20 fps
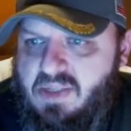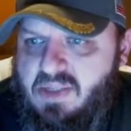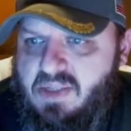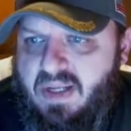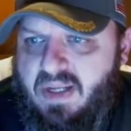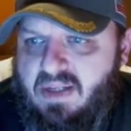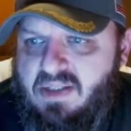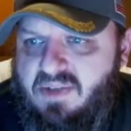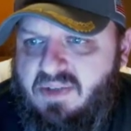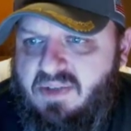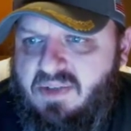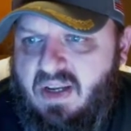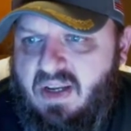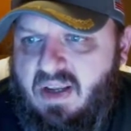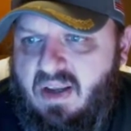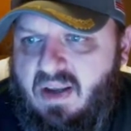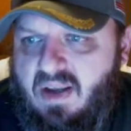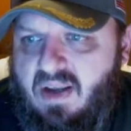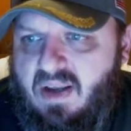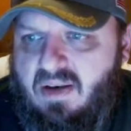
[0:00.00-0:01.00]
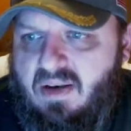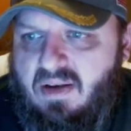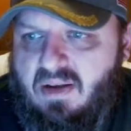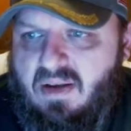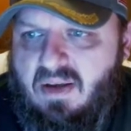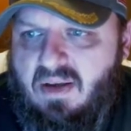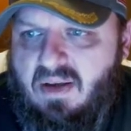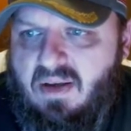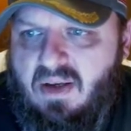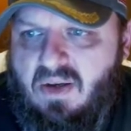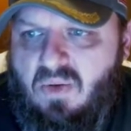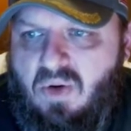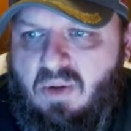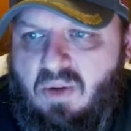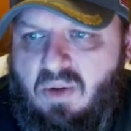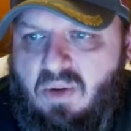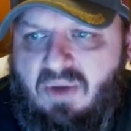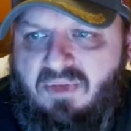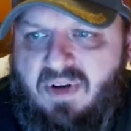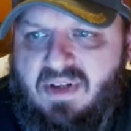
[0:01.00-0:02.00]
aspect. like, you know, one
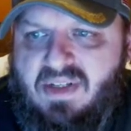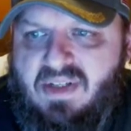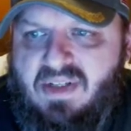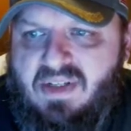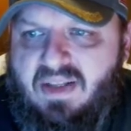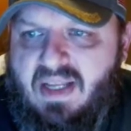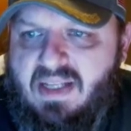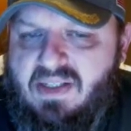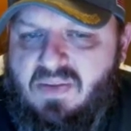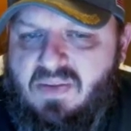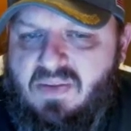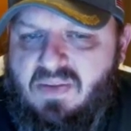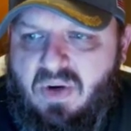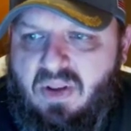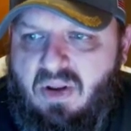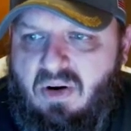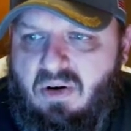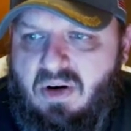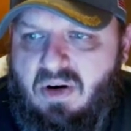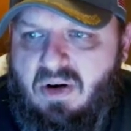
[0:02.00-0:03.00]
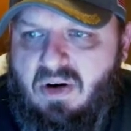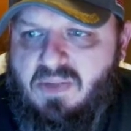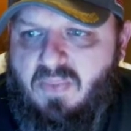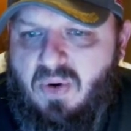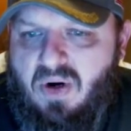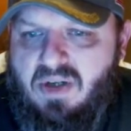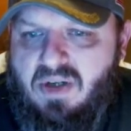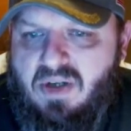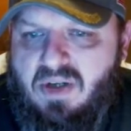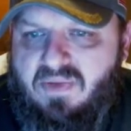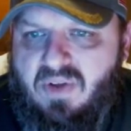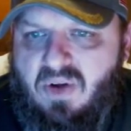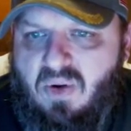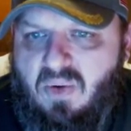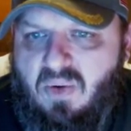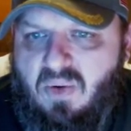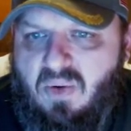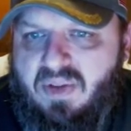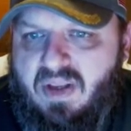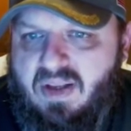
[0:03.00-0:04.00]
of my friends said that's one of the hardest parts of the
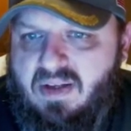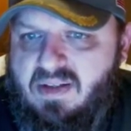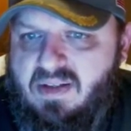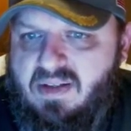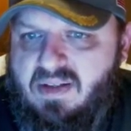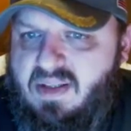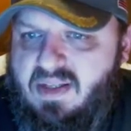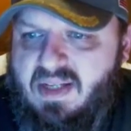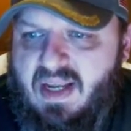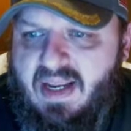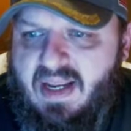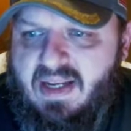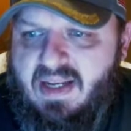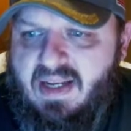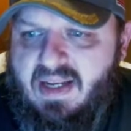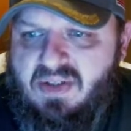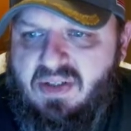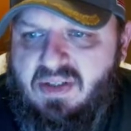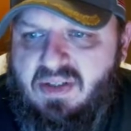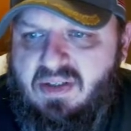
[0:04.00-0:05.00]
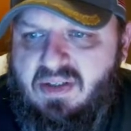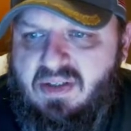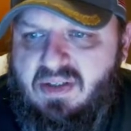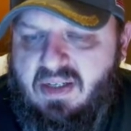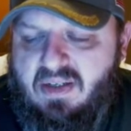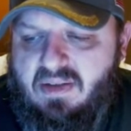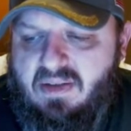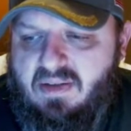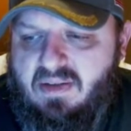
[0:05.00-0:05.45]
whole thing is the tanks just they